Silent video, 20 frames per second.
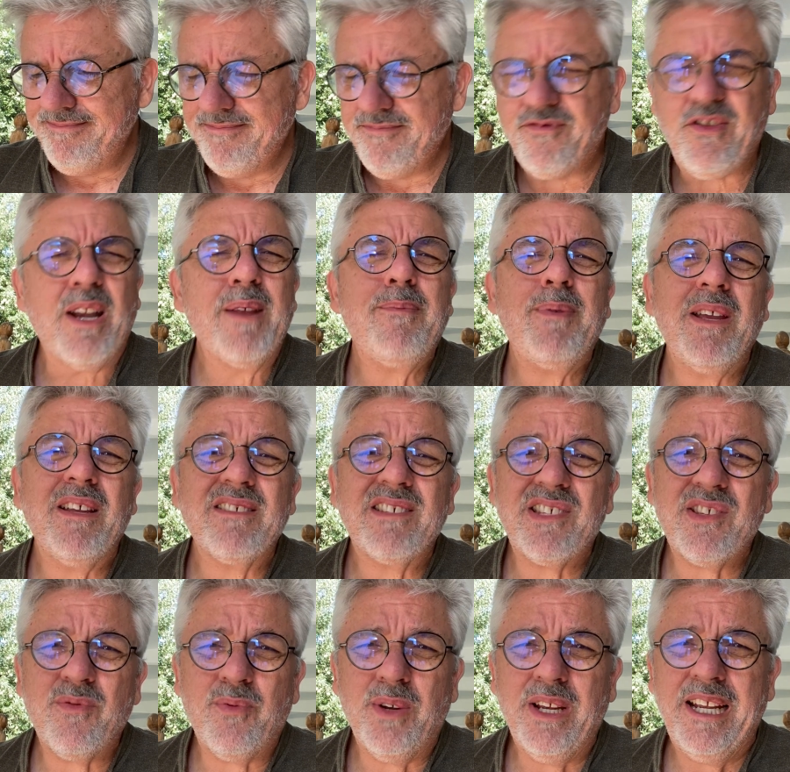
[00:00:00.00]
Philippians
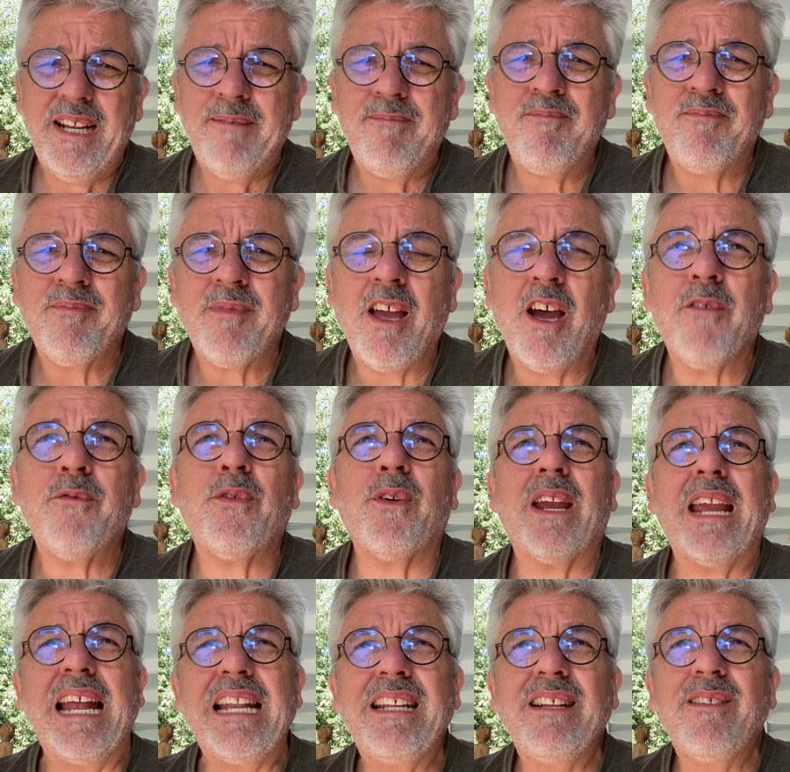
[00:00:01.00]
3,
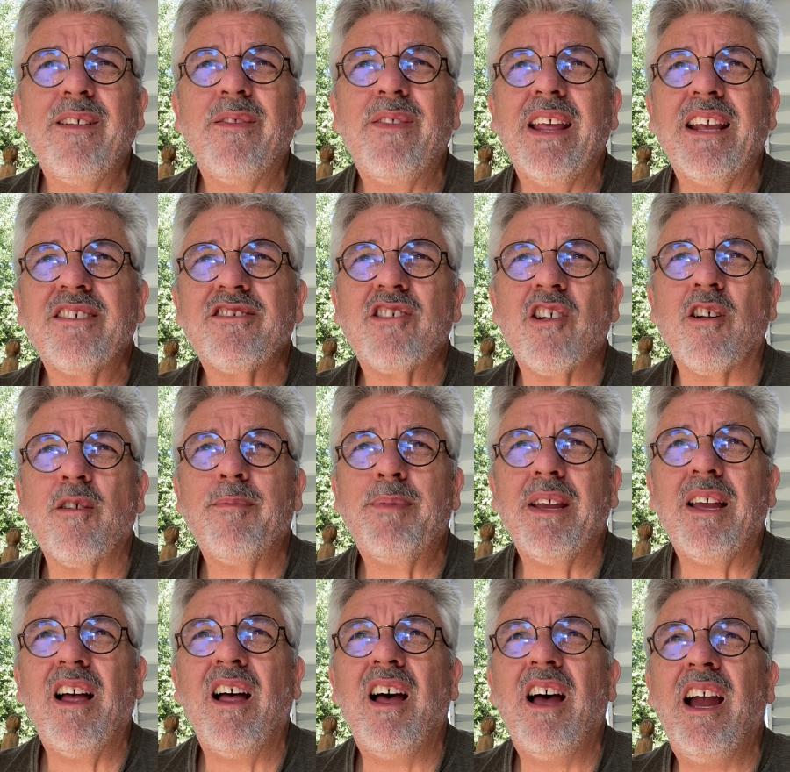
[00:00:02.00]
forgetting the things that are
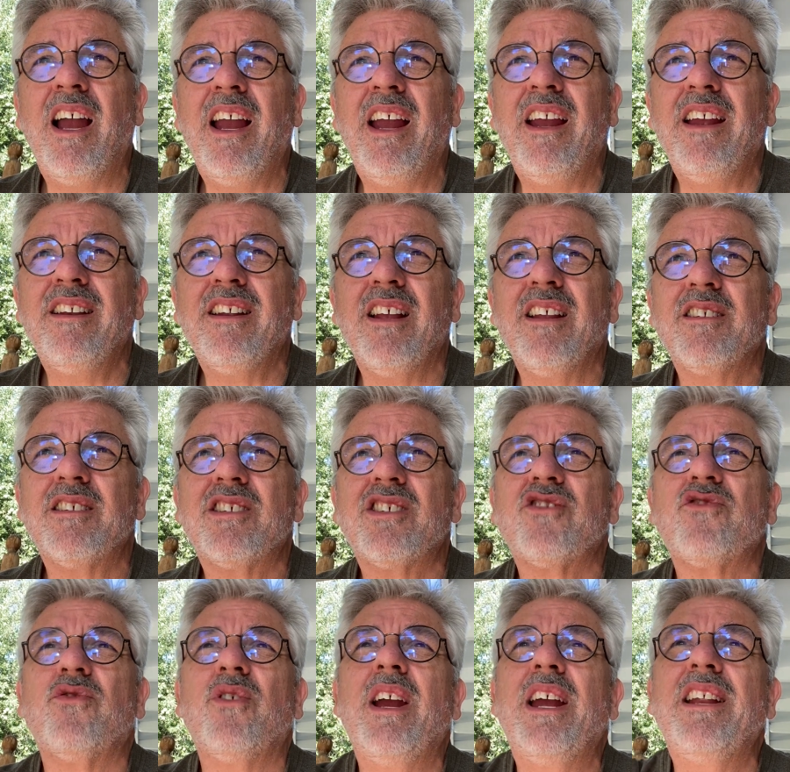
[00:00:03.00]
behind and
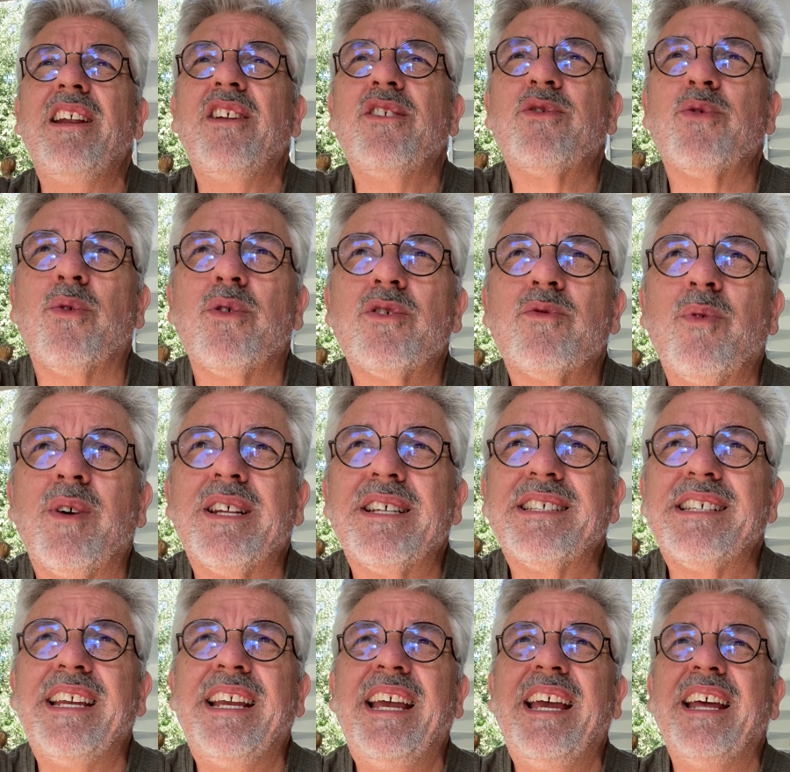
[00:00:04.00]
straining towards what
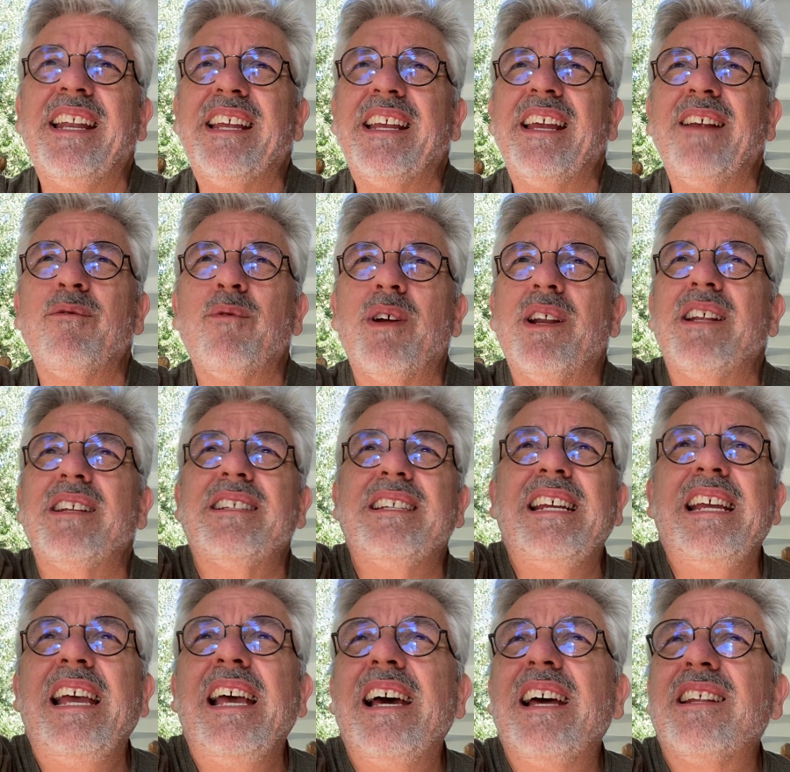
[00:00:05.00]
is ahead. Again, what is
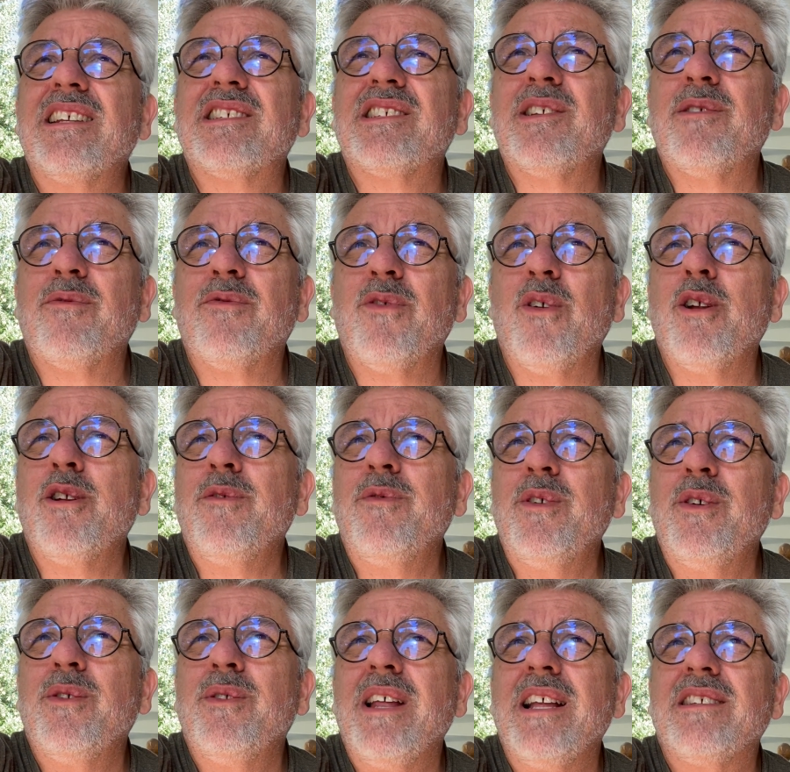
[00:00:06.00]
ahead is in front of
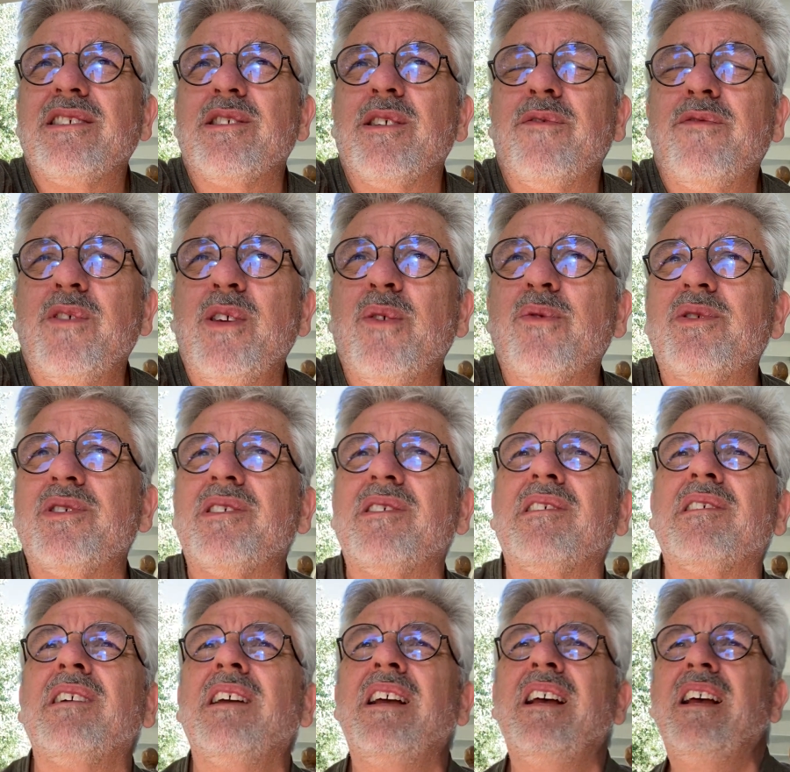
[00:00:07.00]
you. That's the future,